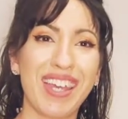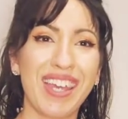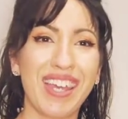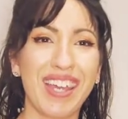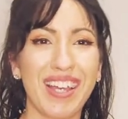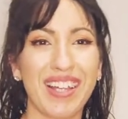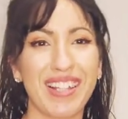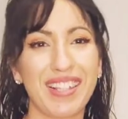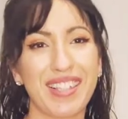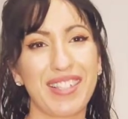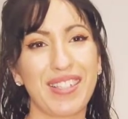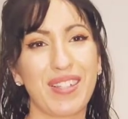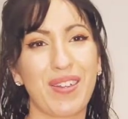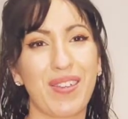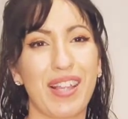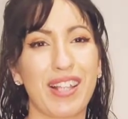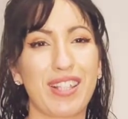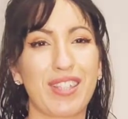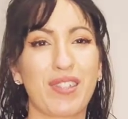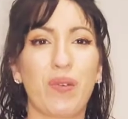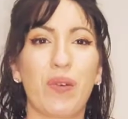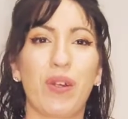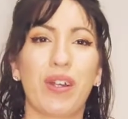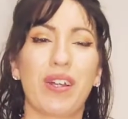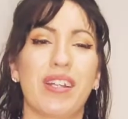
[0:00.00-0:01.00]
And so that's
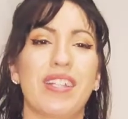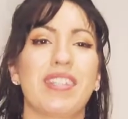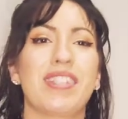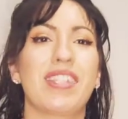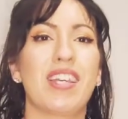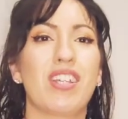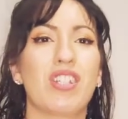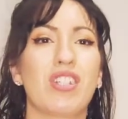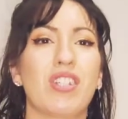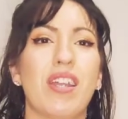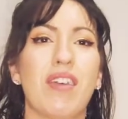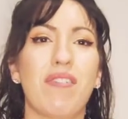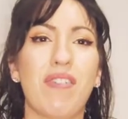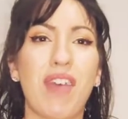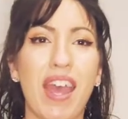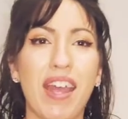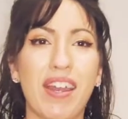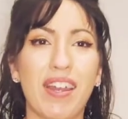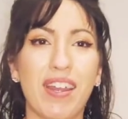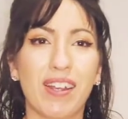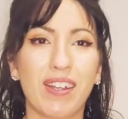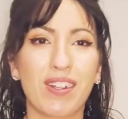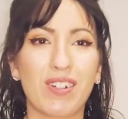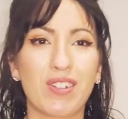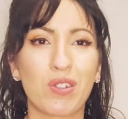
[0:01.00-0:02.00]
the organization of head,
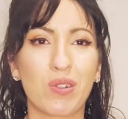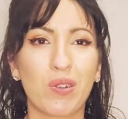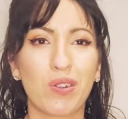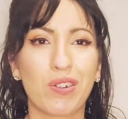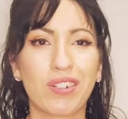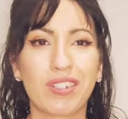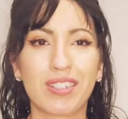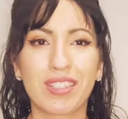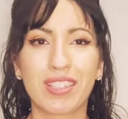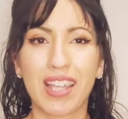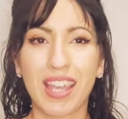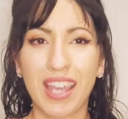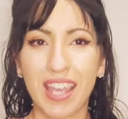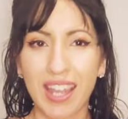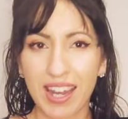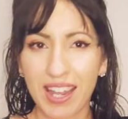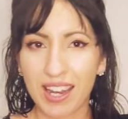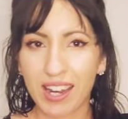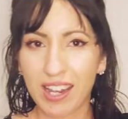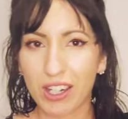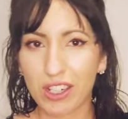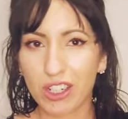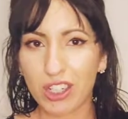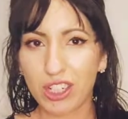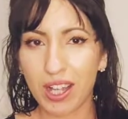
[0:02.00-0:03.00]
neck, and shoulders in a
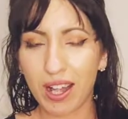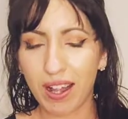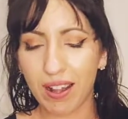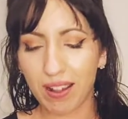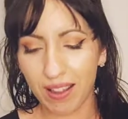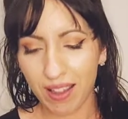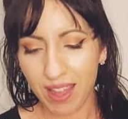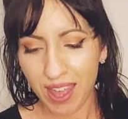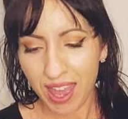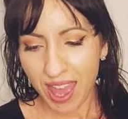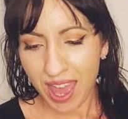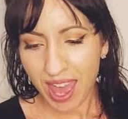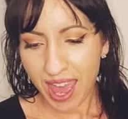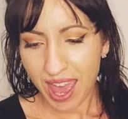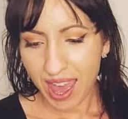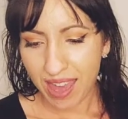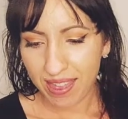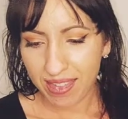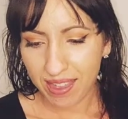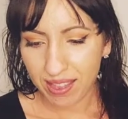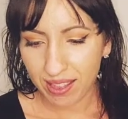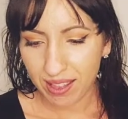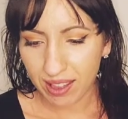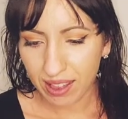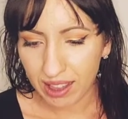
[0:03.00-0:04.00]
nutshell. And
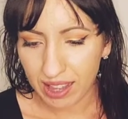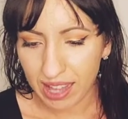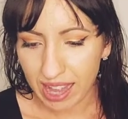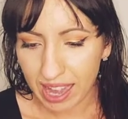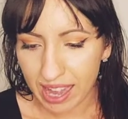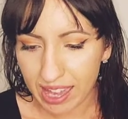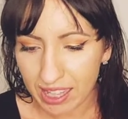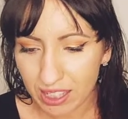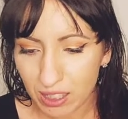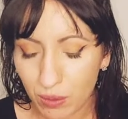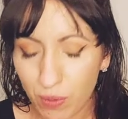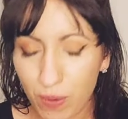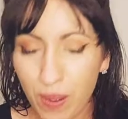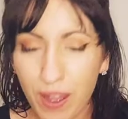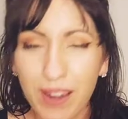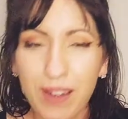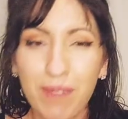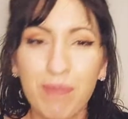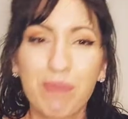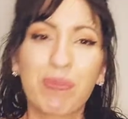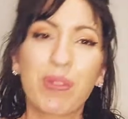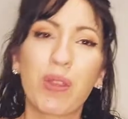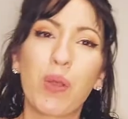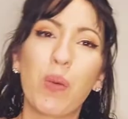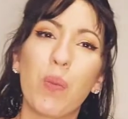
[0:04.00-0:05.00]
then the last one
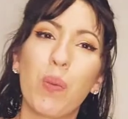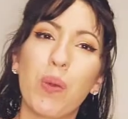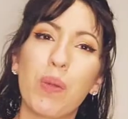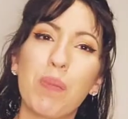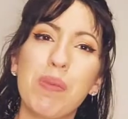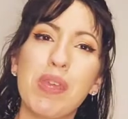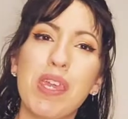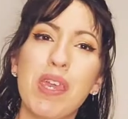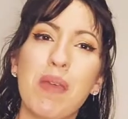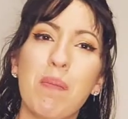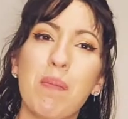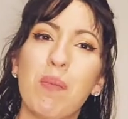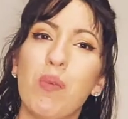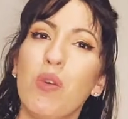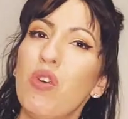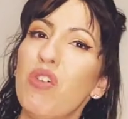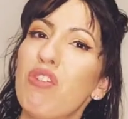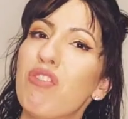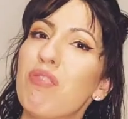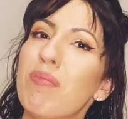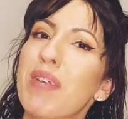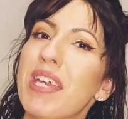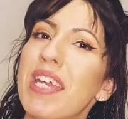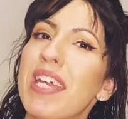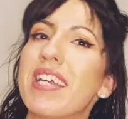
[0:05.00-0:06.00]
would be
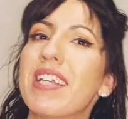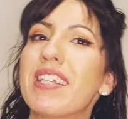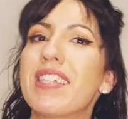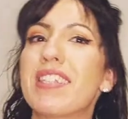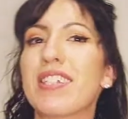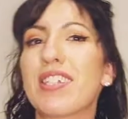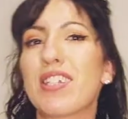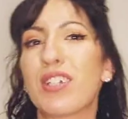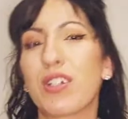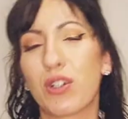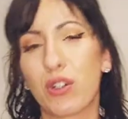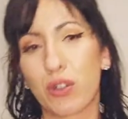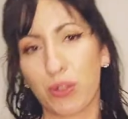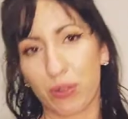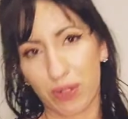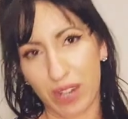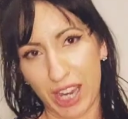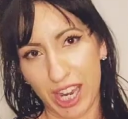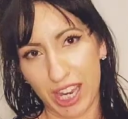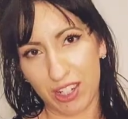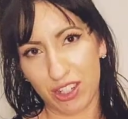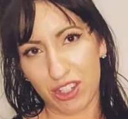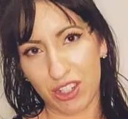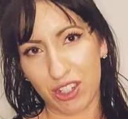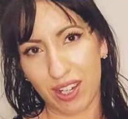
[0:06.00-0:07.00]
movement
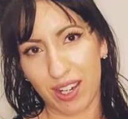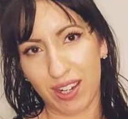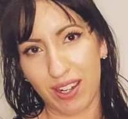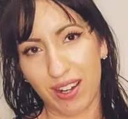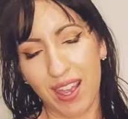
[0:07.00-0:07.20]
integration.